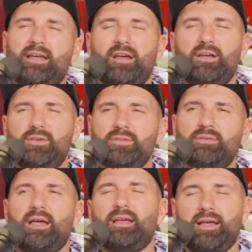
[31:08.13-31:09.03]
I I, under,
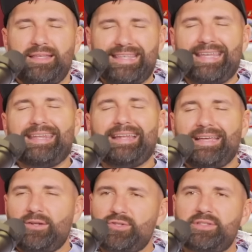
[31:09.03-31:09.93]
I I get it.
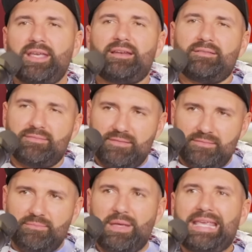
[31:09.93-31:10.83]
I understand
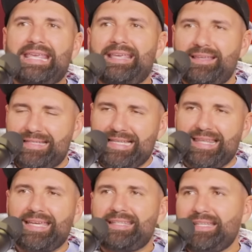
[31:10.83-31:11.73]
making and
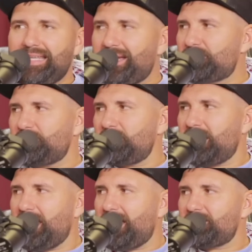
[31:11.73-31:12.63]
collecting the well, actual
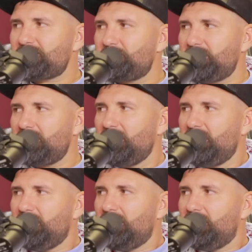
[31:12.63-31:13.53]
cash. It's but, the
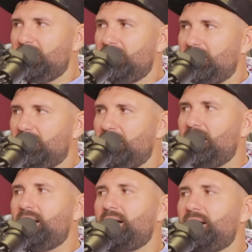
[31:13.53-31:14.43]
dad.
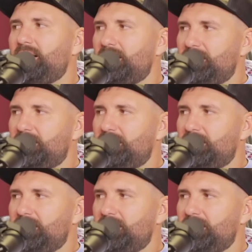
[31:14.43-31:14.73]
Uh.